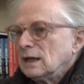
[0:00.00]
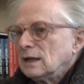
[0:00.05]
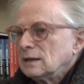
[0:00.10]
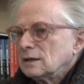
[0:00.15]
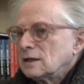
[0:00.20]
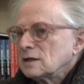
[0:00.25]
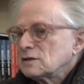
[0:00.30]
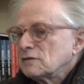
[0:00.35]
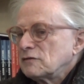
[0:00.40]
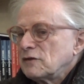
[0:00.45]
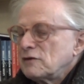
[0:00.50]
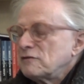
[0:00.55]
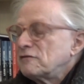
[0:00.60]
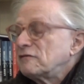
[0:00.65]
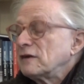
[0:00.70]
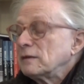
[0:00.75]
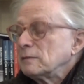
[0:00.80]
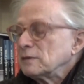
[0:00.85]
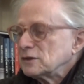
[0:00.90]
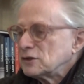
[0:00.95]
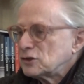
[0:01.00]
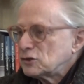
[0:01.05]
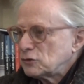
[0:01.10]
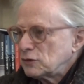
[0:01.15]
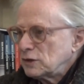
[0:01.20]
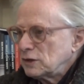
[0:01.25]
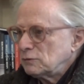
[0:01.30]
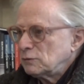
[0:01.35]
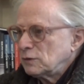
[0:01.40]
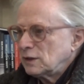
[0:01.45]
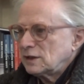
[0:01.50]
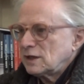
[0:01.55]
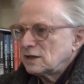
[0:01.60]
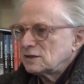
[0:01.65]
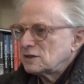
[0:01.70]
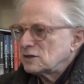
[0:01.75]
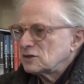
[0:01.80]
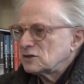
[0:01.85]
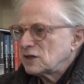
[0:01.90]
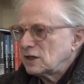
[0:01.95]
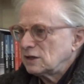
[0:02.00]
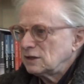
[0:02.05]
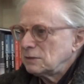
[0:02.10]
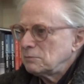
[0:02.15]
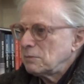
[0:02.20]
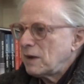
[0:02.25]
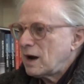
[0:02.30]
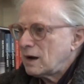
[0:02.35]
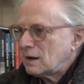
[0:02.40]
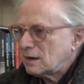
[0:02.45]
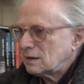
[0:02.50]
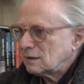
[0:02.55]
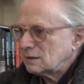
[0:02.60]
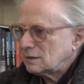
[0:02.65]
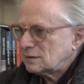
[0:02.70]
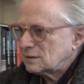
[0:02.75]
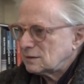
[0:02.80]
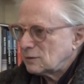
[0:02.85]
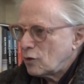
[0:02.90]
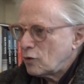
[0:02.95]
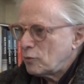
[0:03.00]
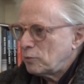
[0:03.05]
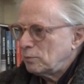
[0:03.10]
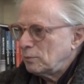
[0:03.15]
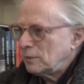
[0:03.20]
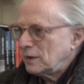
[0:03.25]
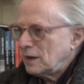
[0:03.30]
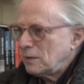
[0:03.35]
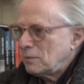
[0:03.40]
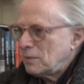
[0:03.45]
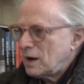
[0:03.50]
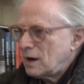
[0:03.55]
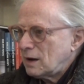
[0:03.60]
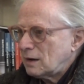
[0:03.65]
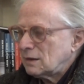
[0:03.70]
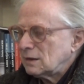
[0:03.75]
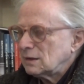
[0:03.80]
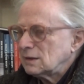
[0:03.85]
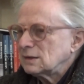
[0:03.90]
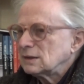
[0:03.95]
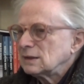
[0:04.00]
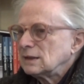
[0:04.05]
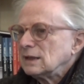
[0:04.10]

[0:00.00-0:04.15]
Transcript: There's a very famous street where there's a Sunday market, open air market,